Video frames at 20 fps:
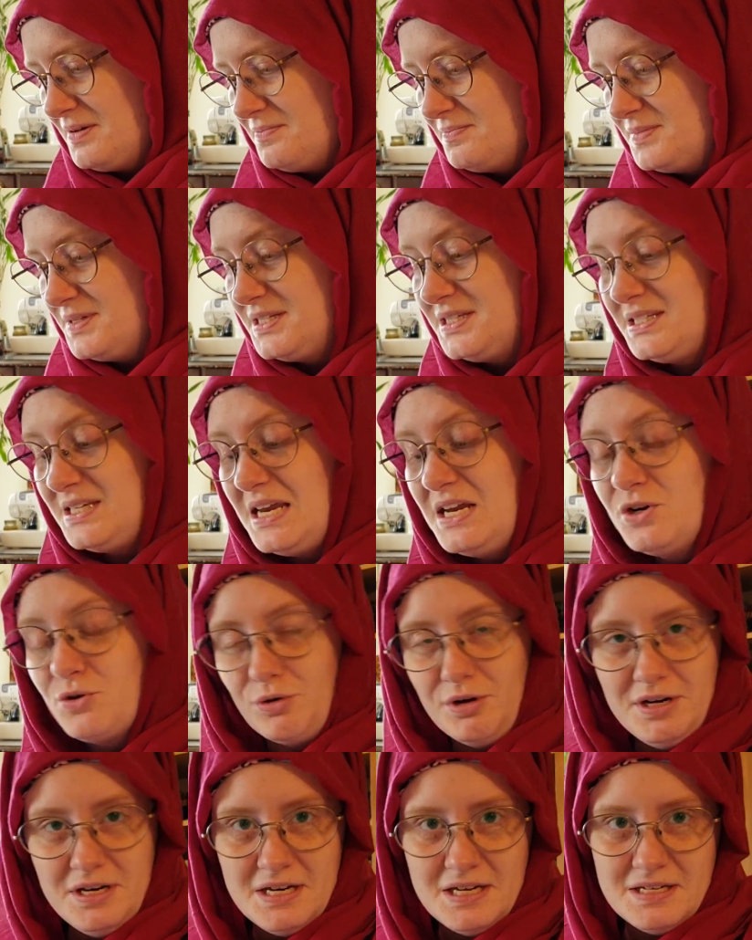
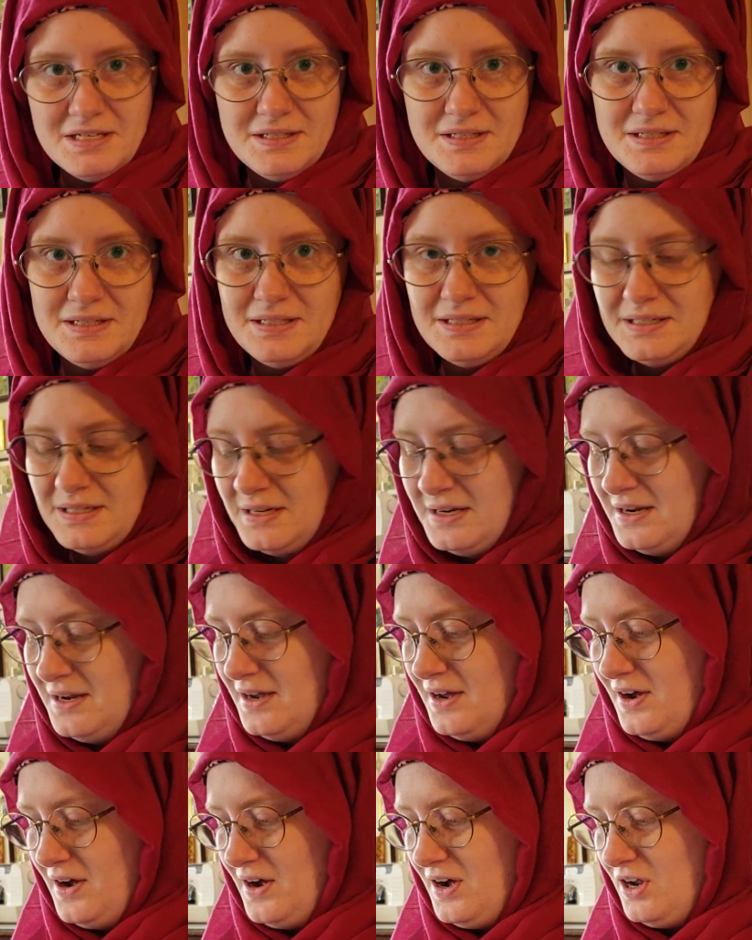sacredness,
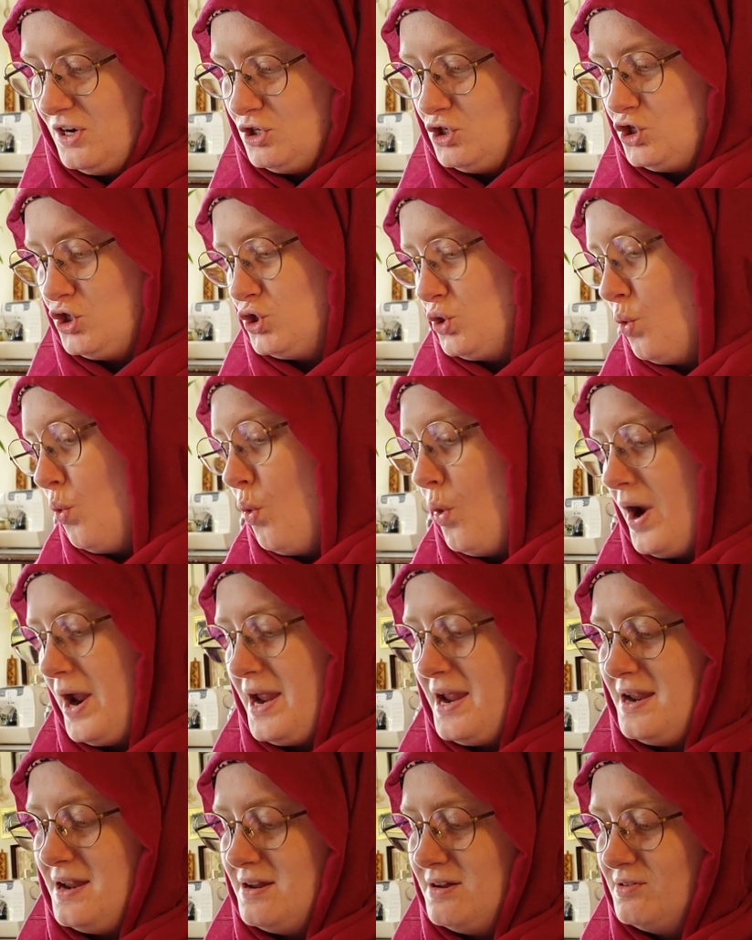
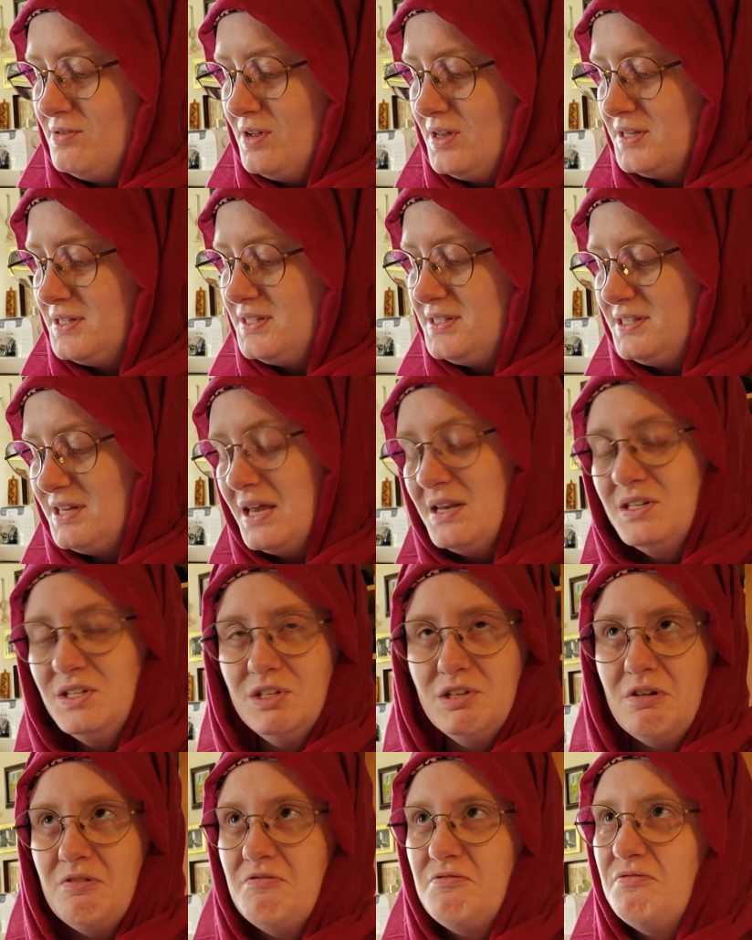joy, a sense
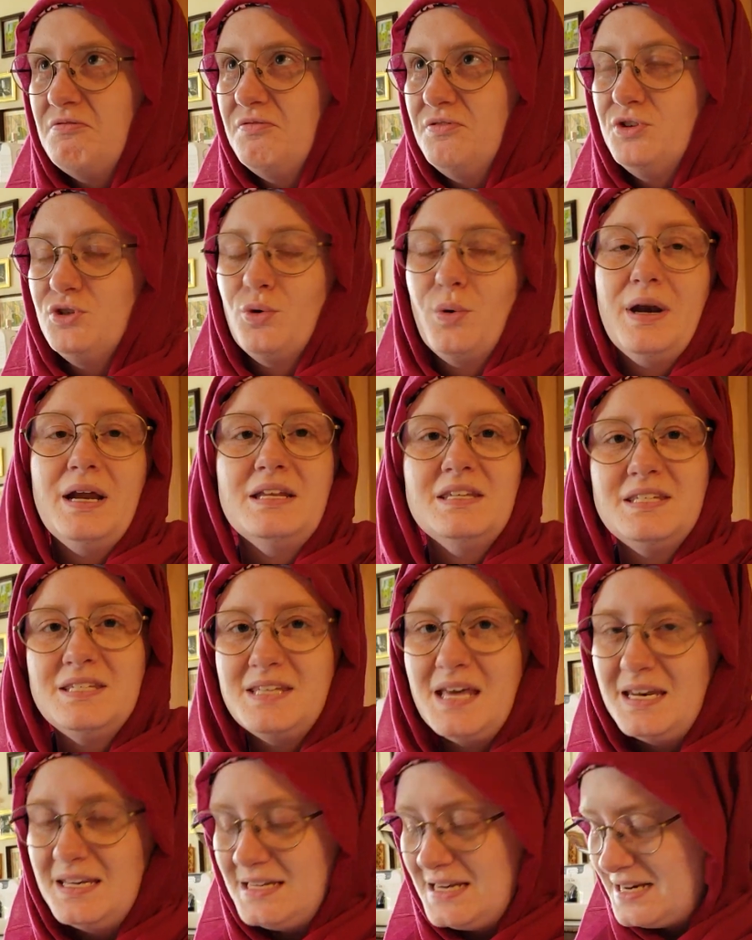of
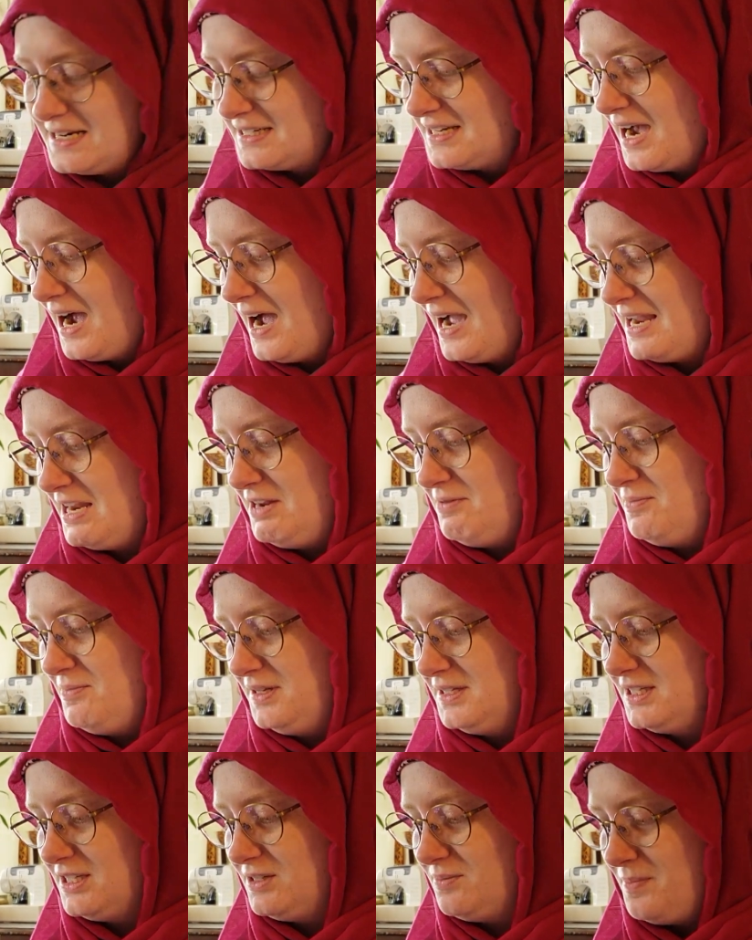transcending time
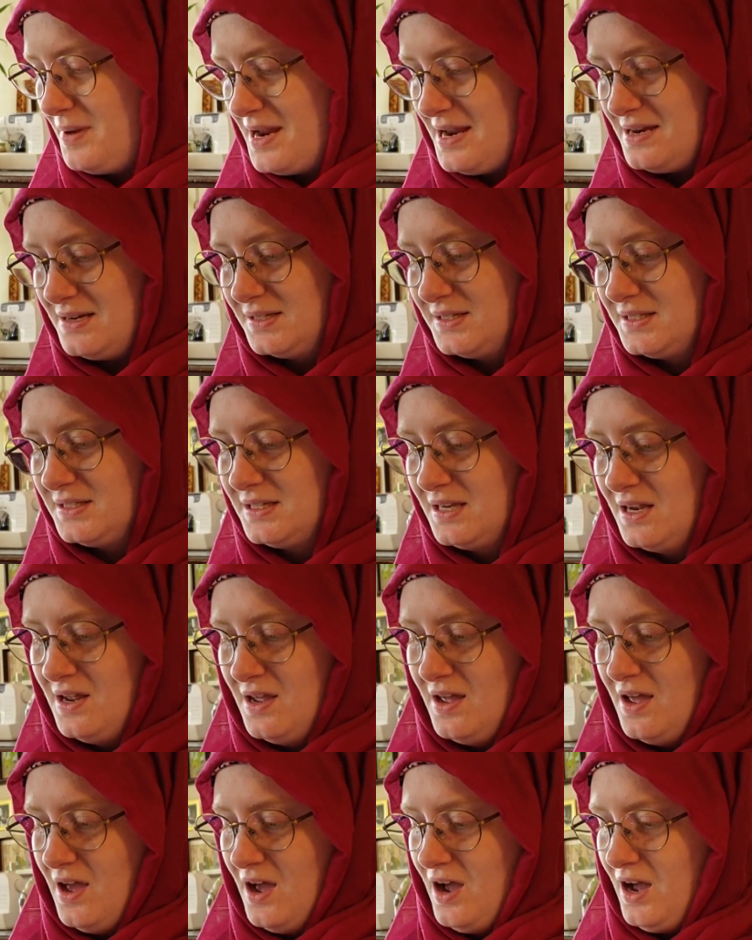and space,
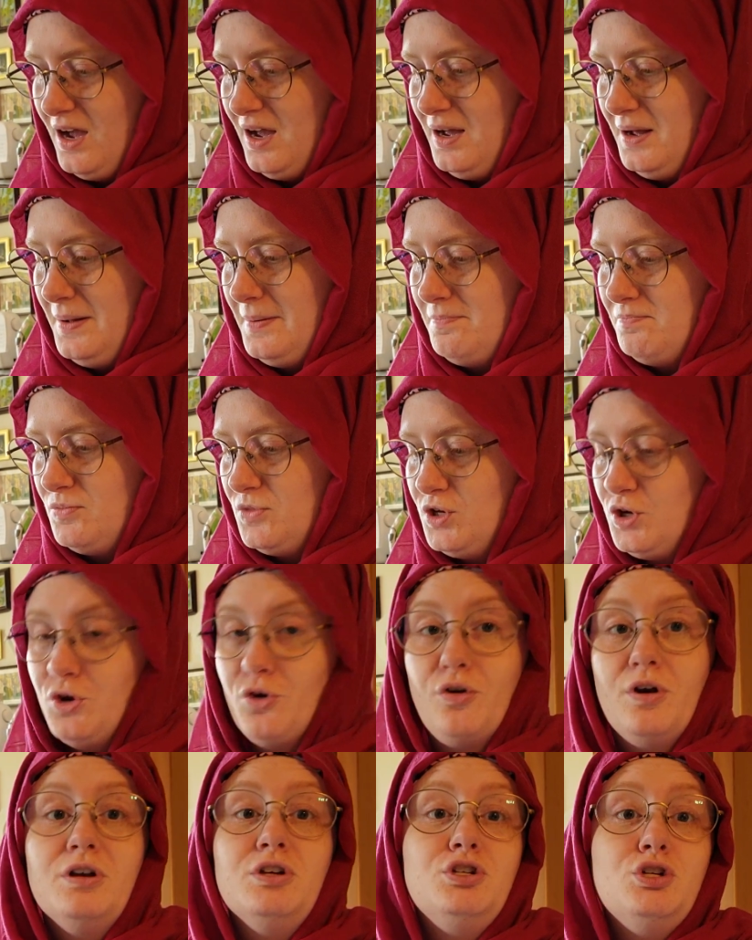
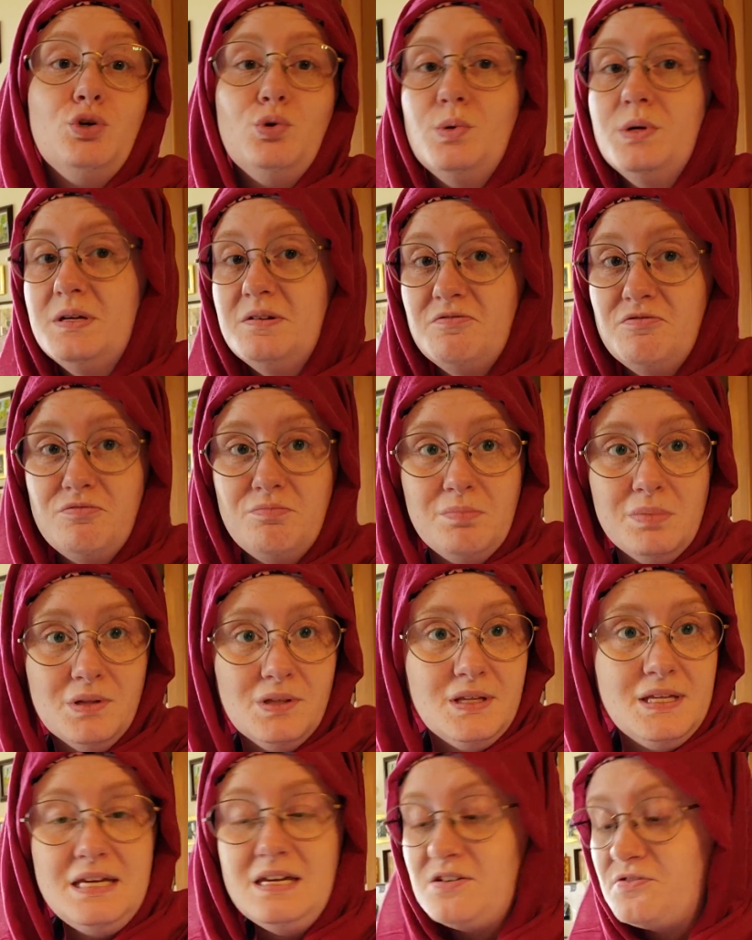your intuitive
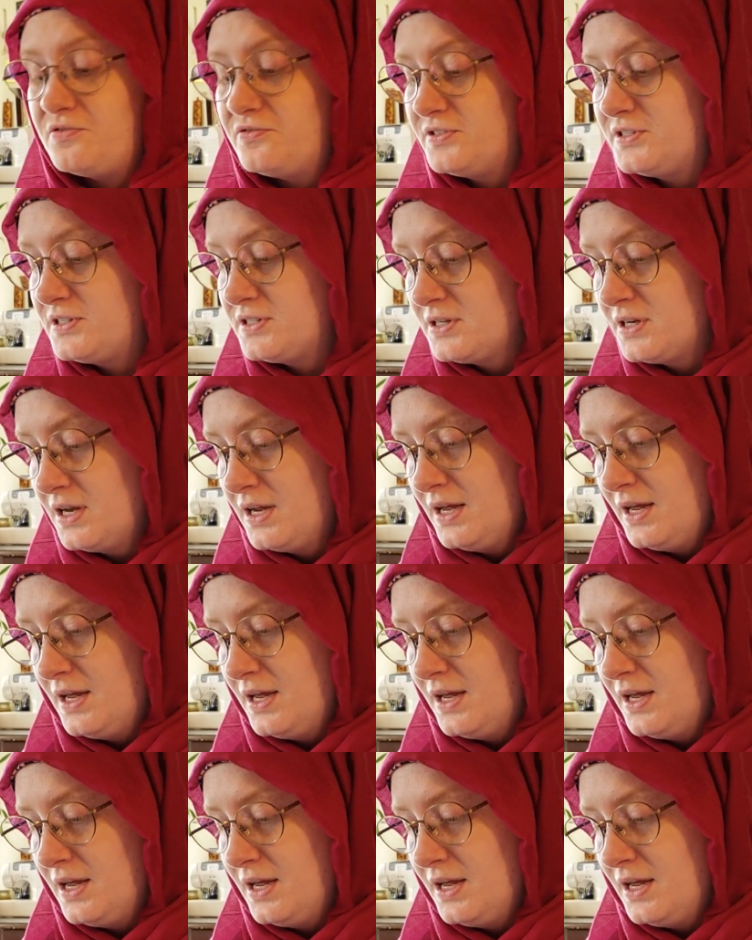beliefs.